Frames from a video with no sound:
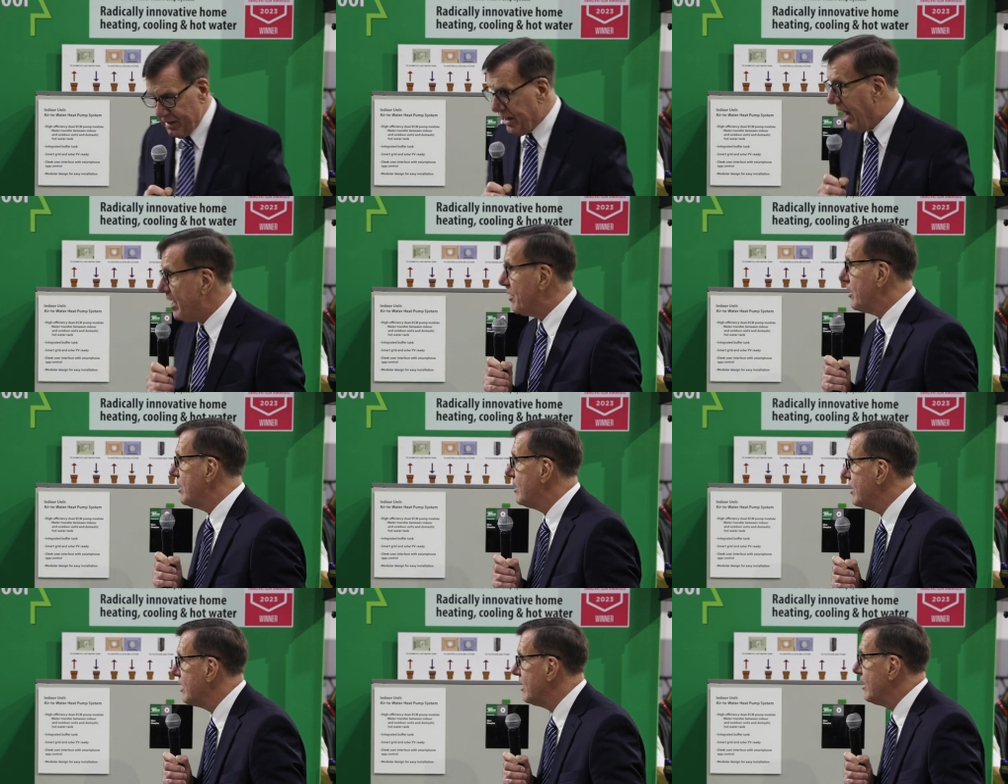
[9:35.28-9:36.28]
Kate,
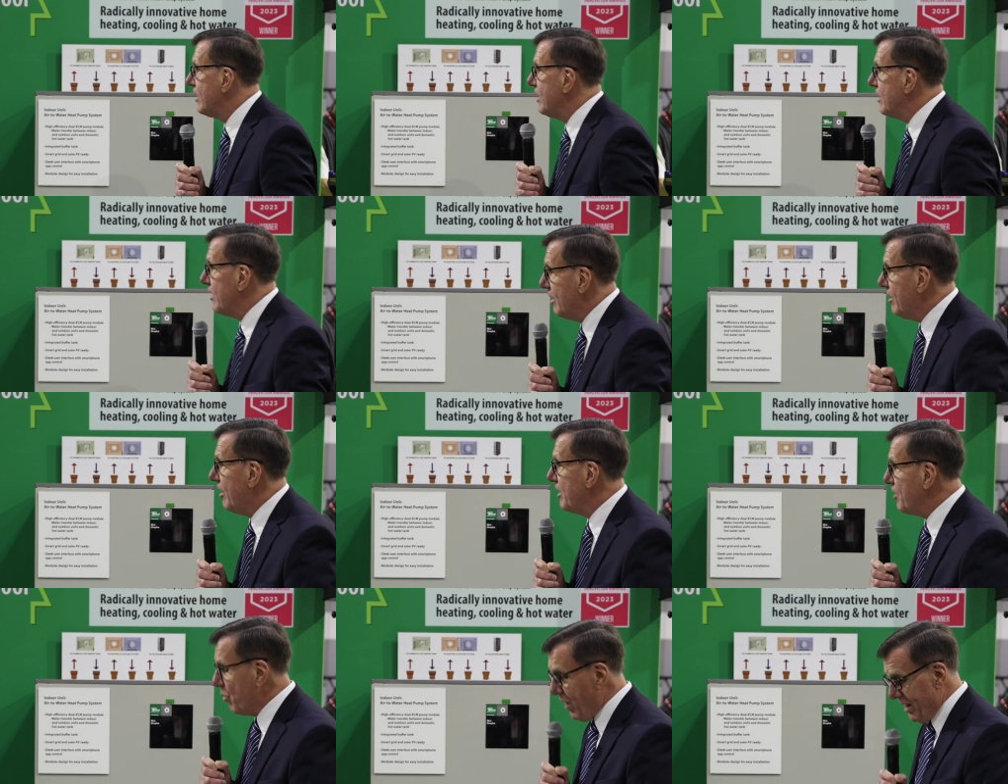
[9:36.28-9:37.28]

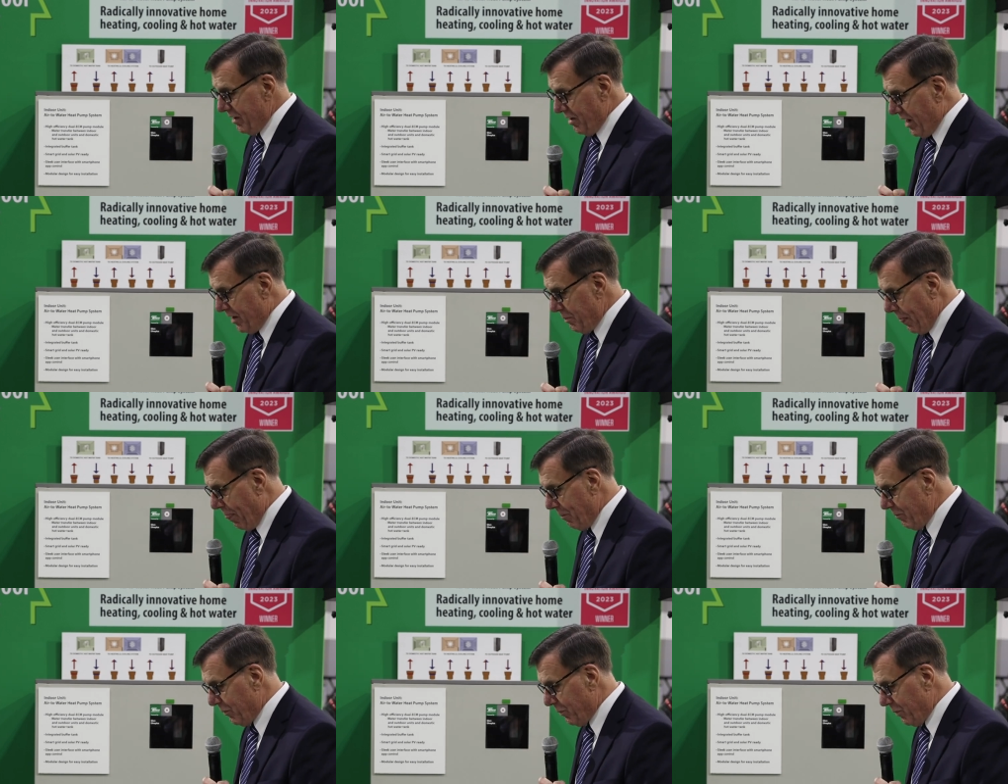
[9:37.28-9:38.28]
on your wedding day,
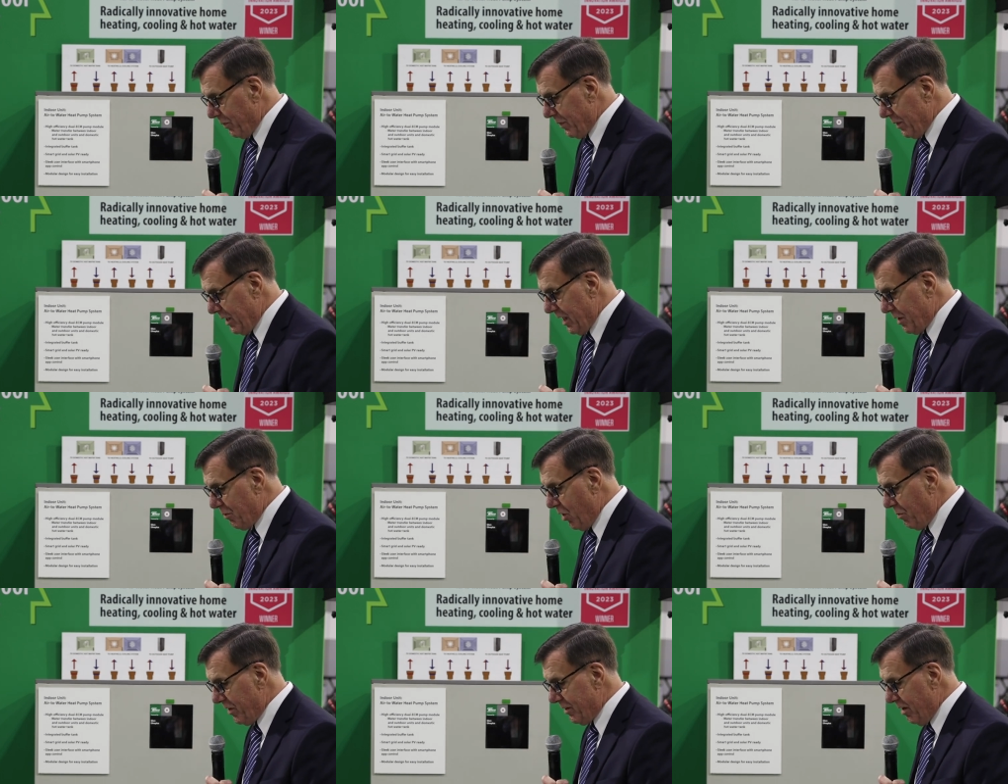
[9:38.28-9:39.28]
in a
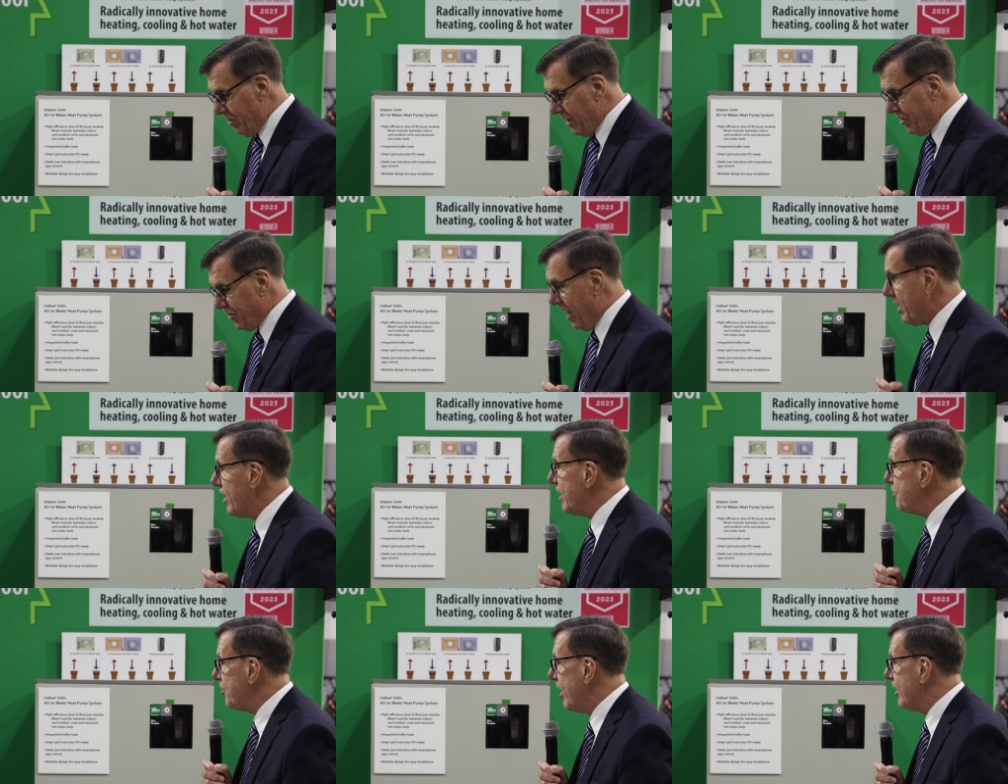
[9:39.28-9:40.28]
moment only John and I
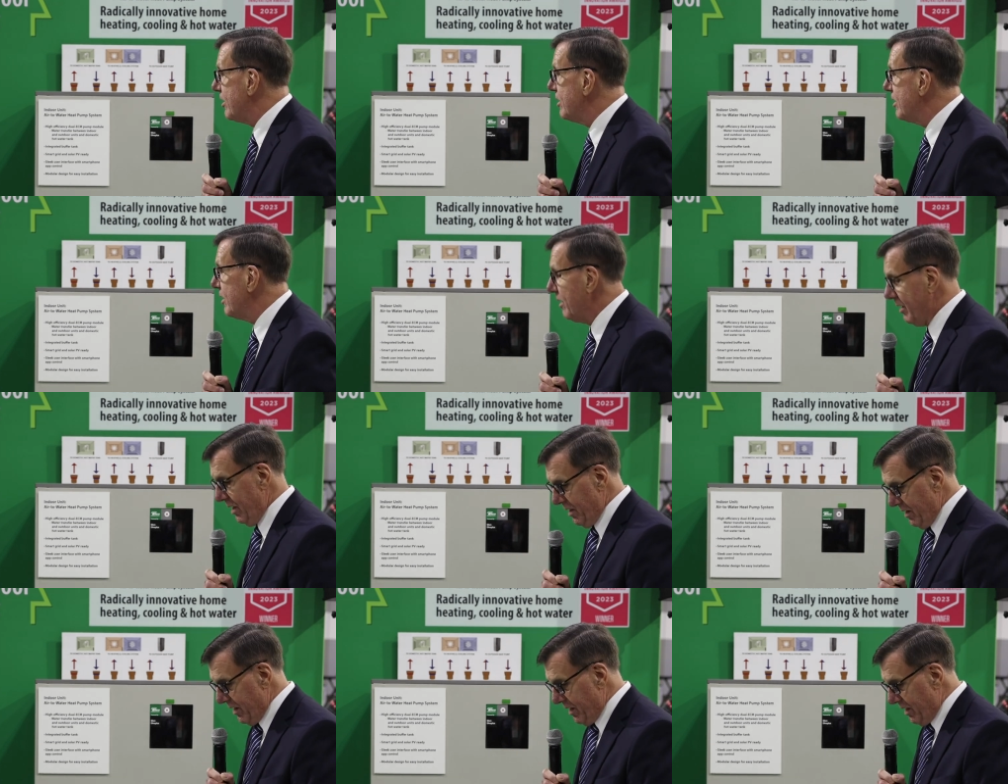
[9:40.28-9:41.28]
shared,
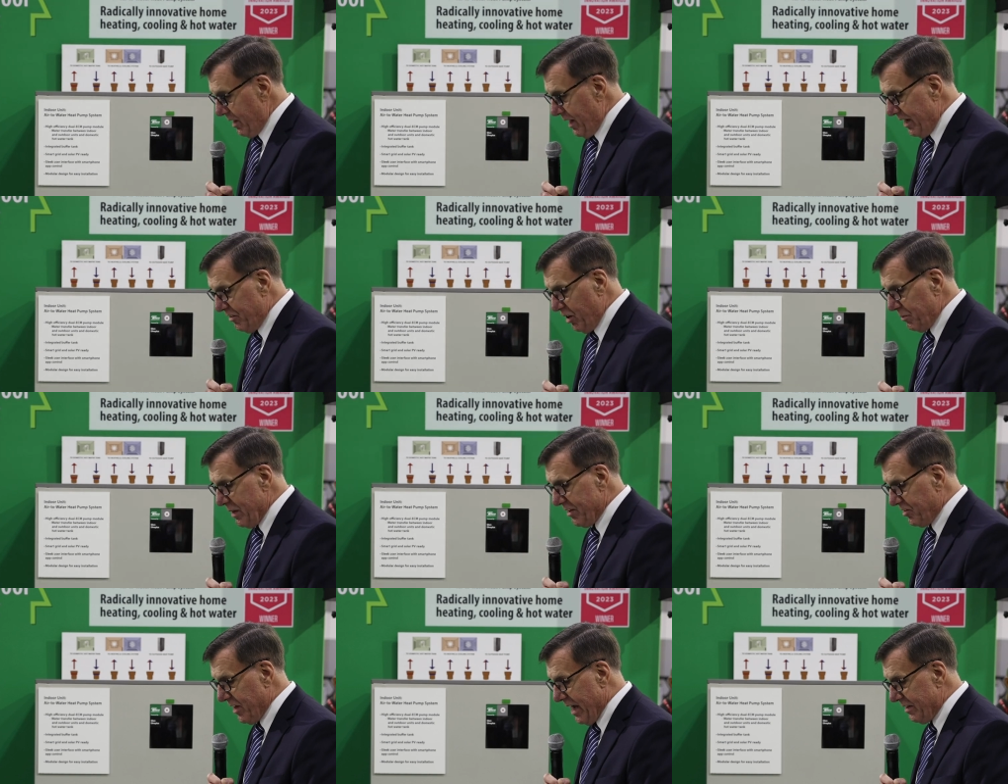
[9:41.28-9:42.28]
he took me
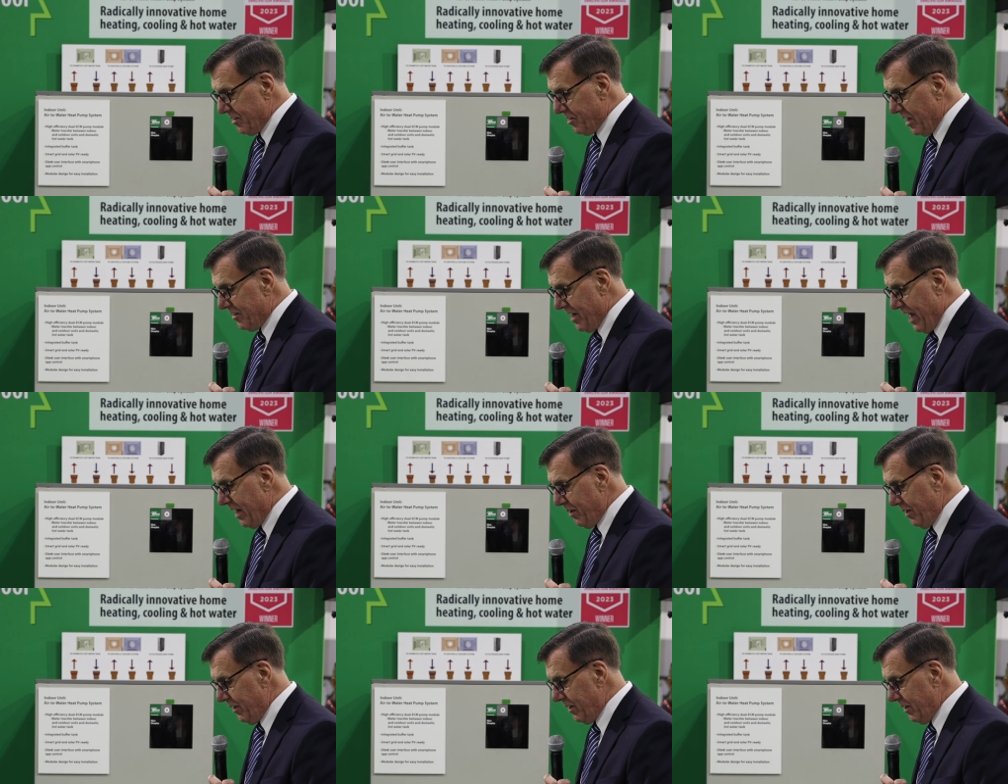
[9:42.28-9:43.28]
aside and said, Dan,
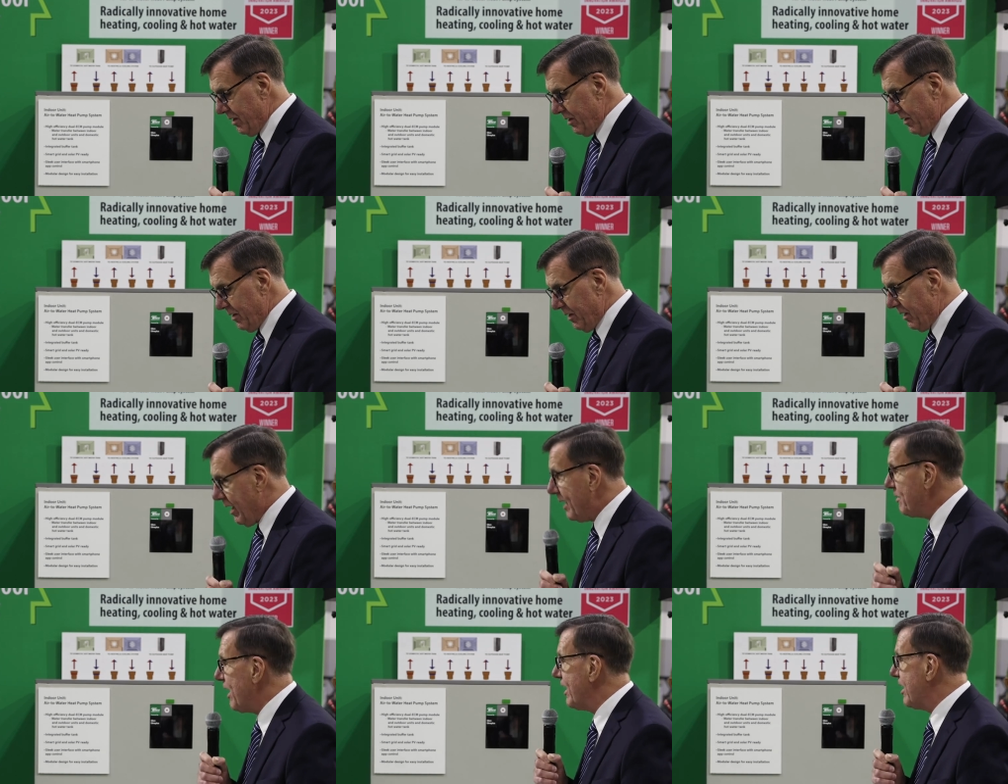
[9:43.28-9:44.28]
I
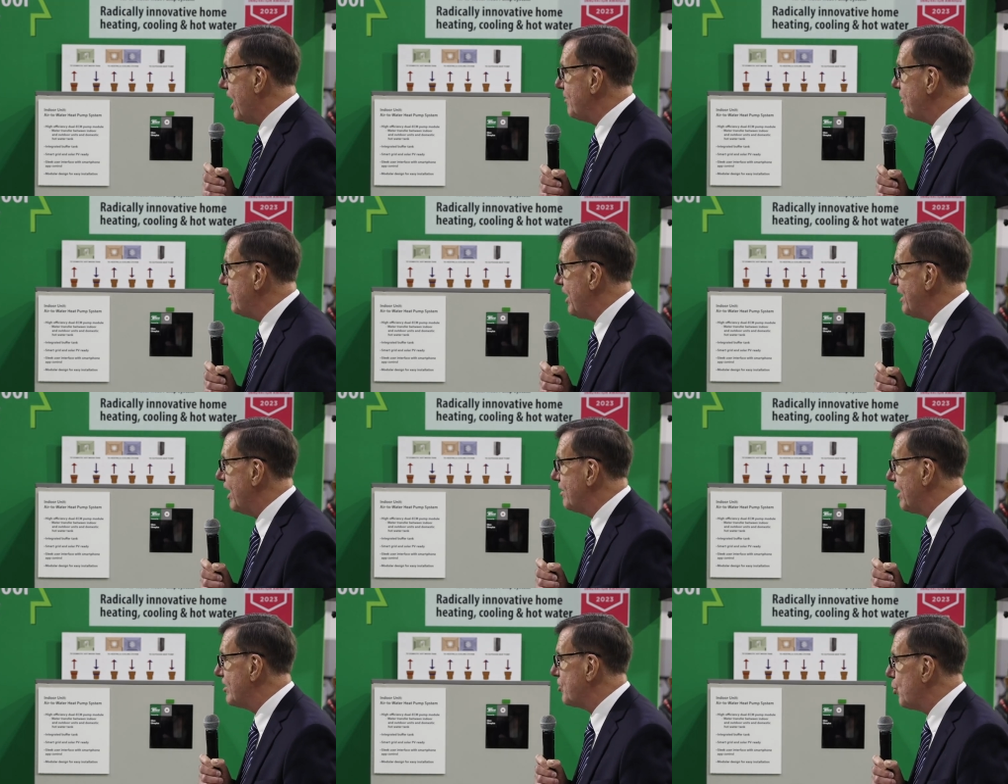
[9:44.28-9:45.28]
thank God for taking
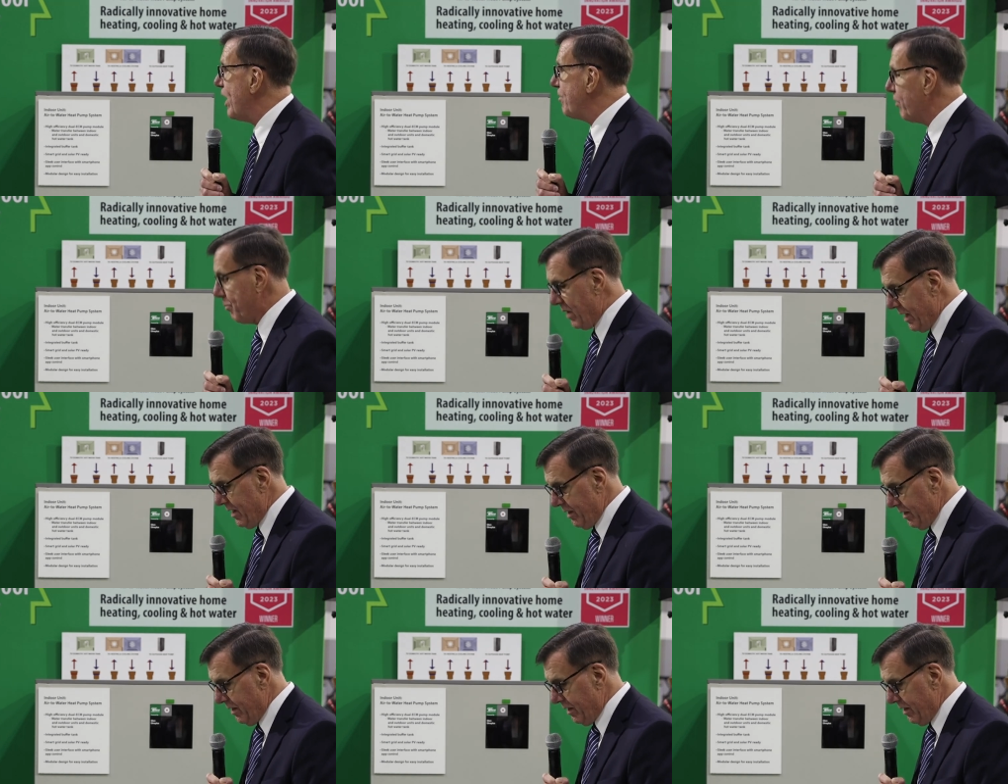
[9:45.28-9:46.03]
things away from me,